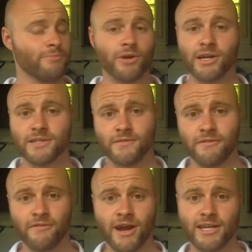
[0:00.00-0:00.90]
products for your
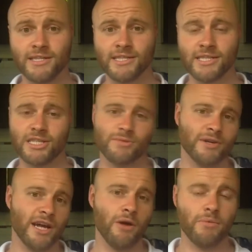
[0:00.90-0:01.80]
friends and you just want
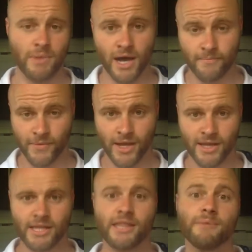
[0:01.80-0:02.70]
to help them out,
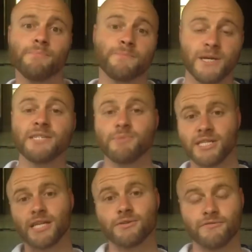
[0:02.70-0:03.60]
that there is
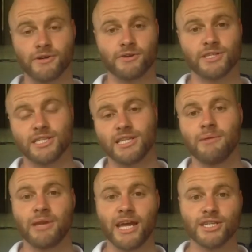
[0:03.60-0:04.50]
potential for
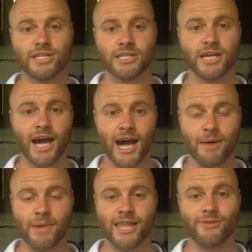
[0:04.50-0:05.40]
cross-contamination.
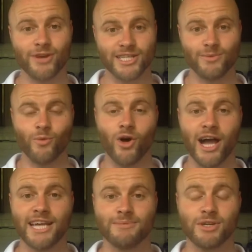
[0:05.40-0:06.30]
And the reason why
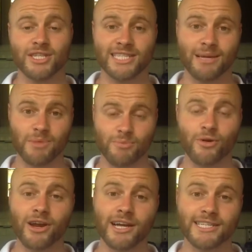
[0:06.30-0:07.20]
is because some of the
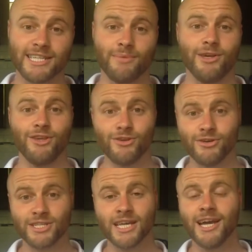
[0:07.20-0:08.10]
products that we
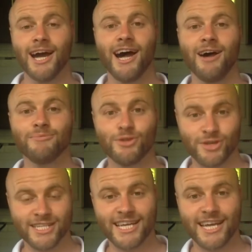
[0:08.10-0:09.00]
use do
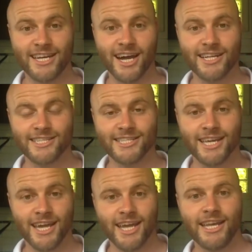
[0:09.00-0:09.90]
contain nuts.
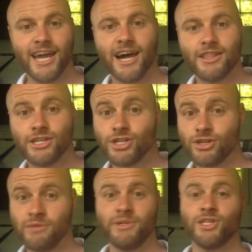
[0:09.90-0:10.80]
Now, this
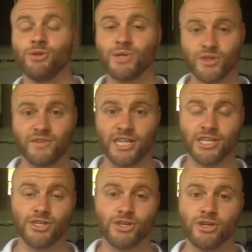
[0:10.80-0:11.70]
shouldn't be too much of an
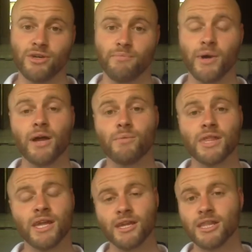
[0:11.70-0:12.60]
issue, but with
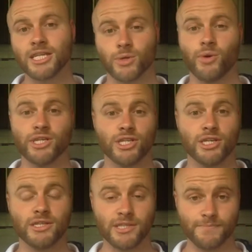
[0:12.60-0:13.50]
any of these
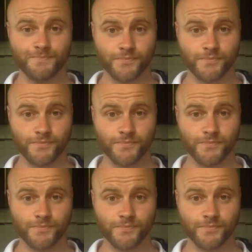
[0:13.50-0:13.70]
questions,